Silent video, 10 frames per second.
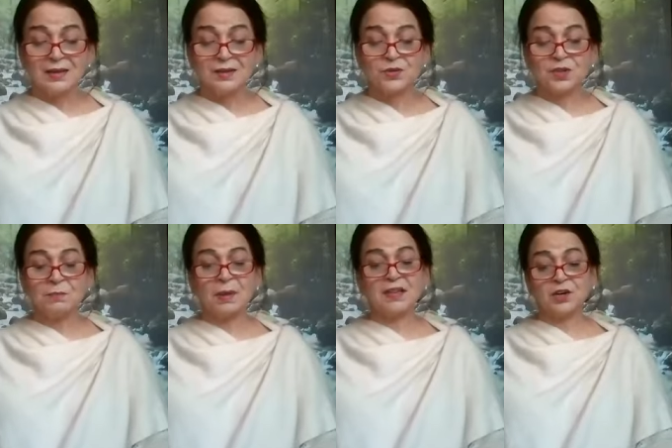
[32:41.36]
So the
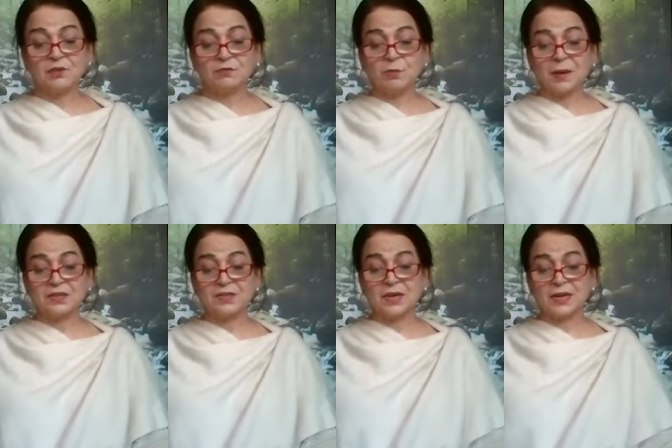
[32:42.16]
method of
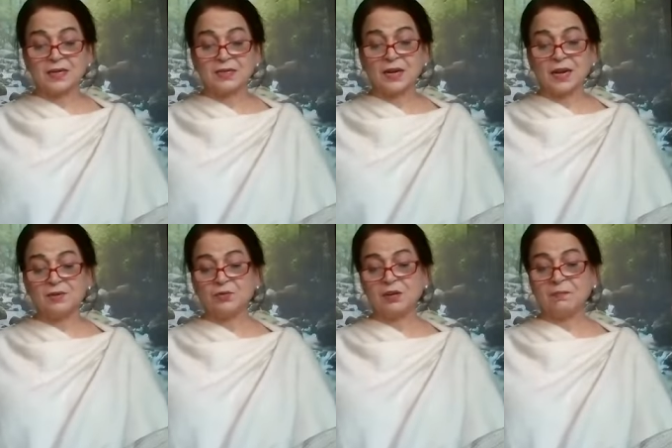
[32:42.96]
upasana is
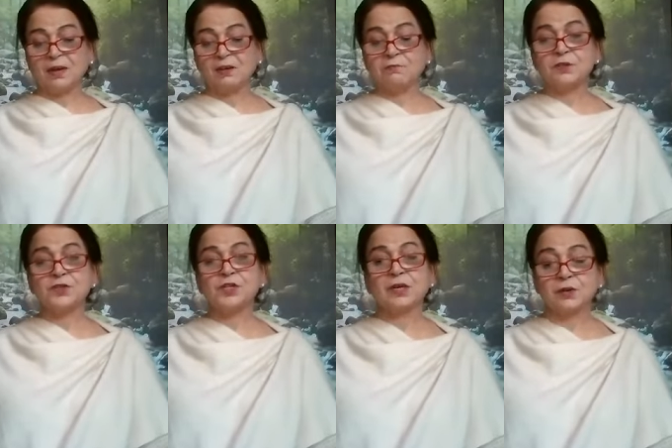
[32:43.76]
not only
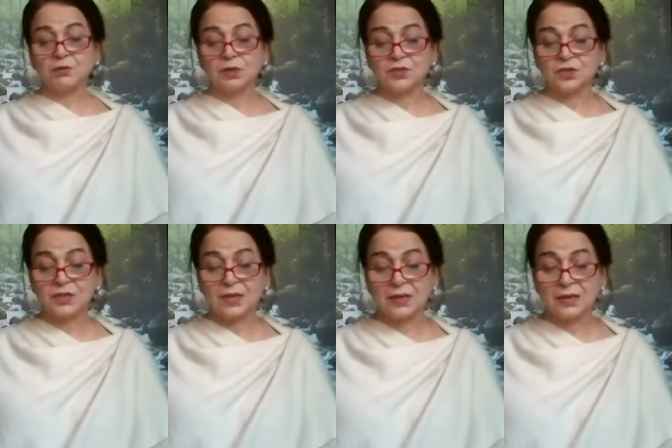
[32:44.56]
beneficial to the
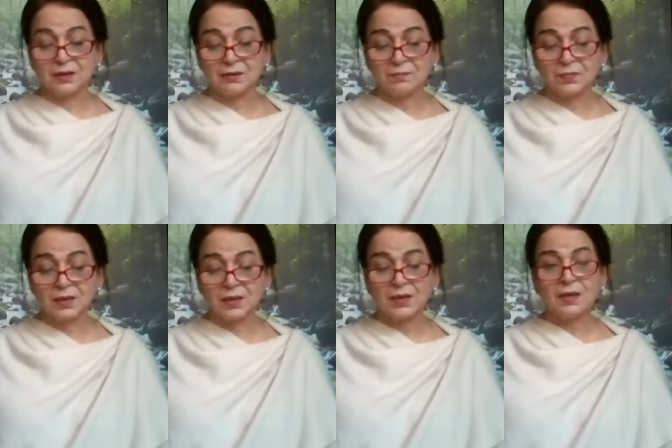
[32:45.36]
seeker
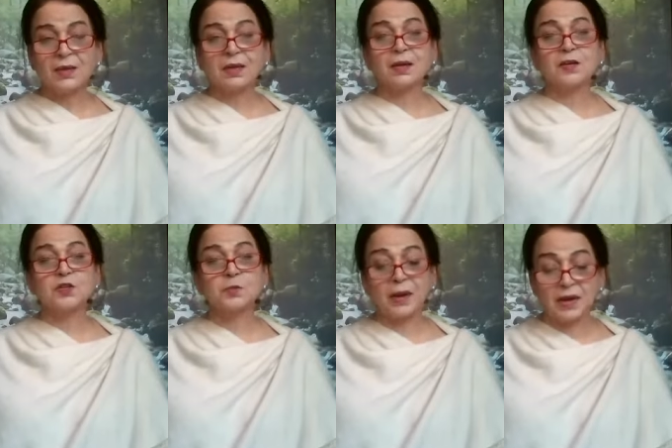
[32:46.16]
in
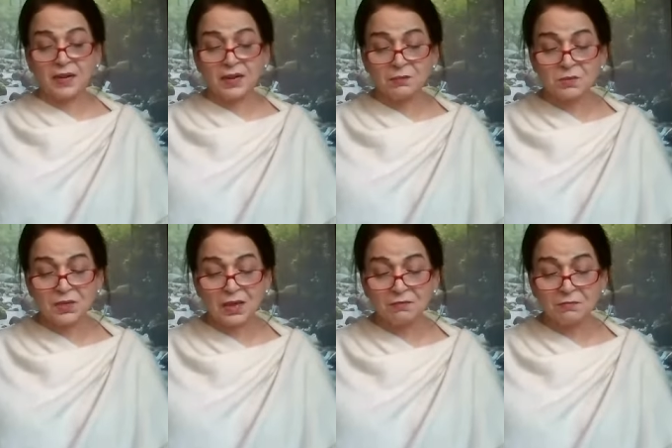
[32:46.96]
expanding
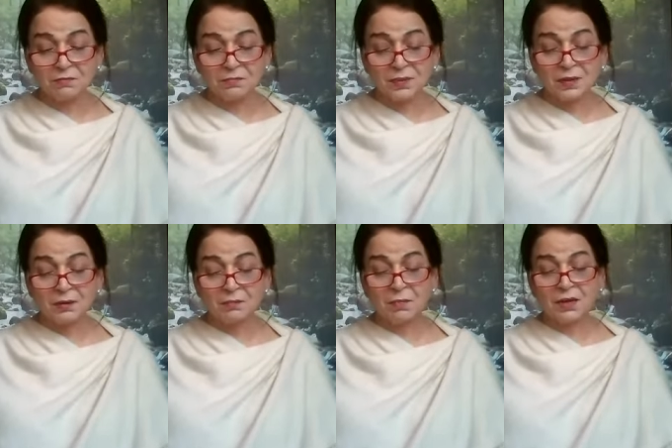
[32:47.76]
himself,
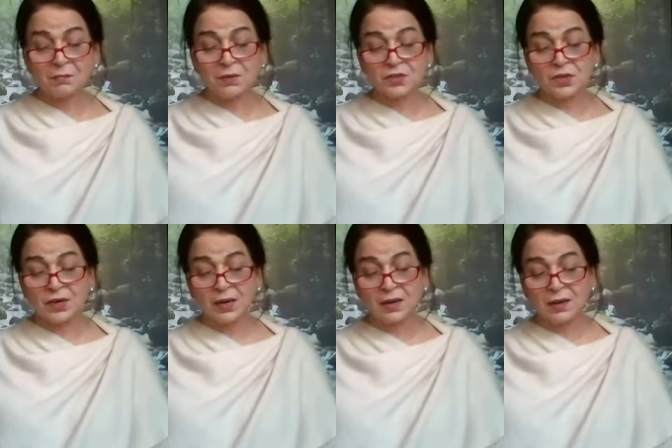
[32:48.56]
becoming
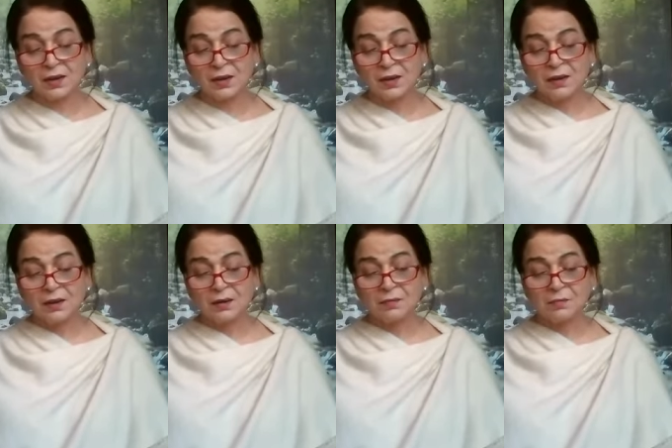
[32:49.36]
subtler,
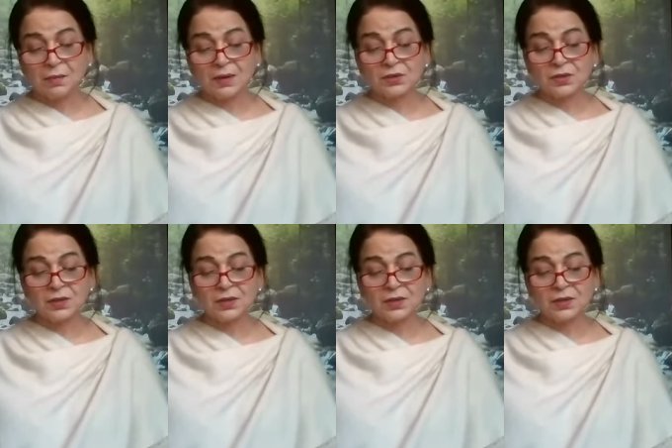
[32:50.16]
but